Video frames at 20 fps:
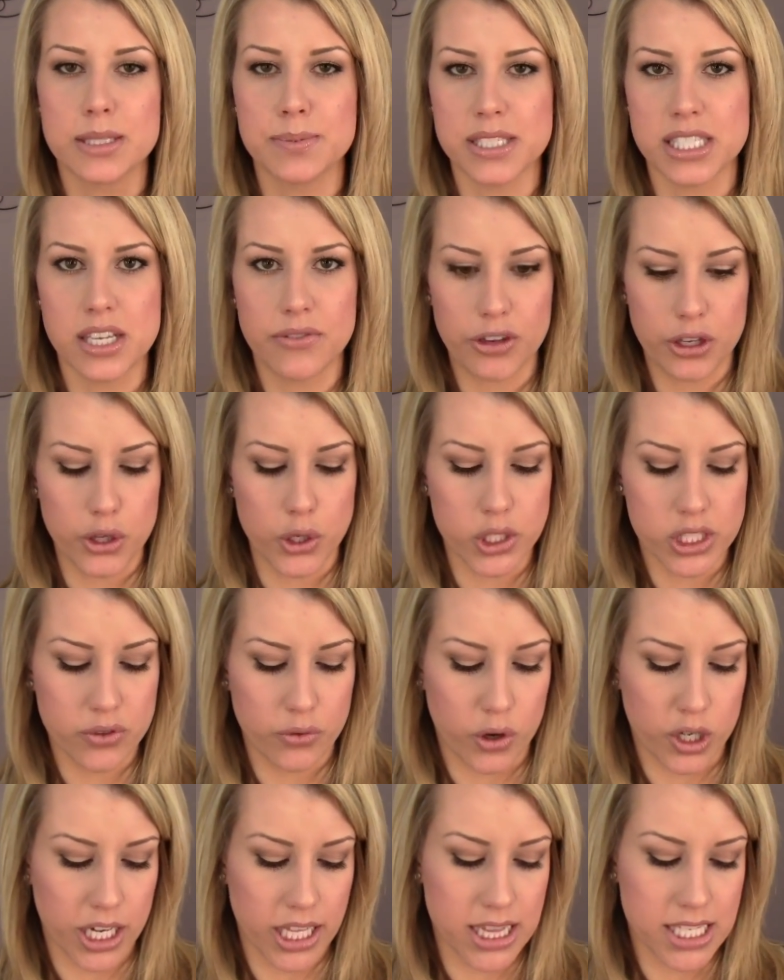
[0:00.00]
specific use
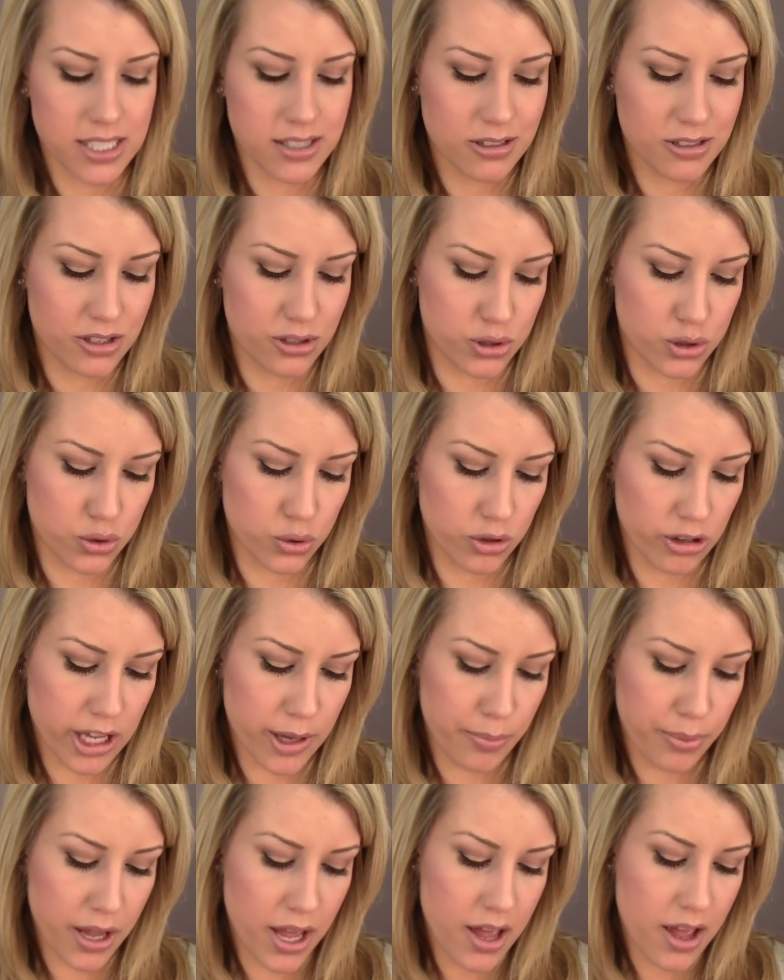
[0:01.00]
for it. And this is the
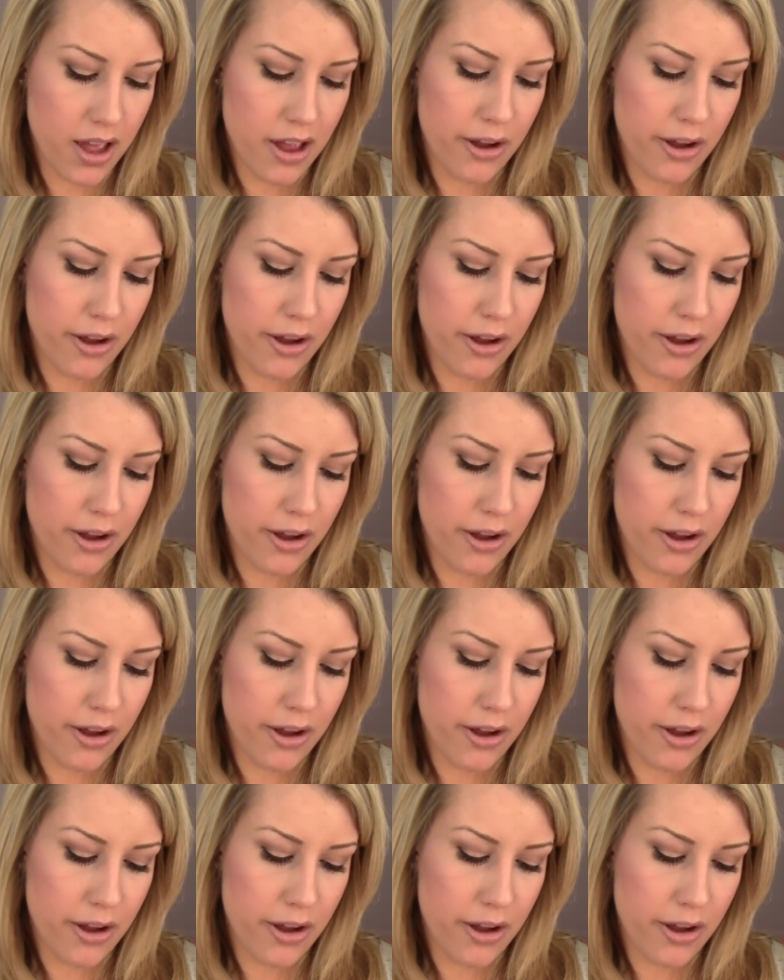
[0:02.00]
Julep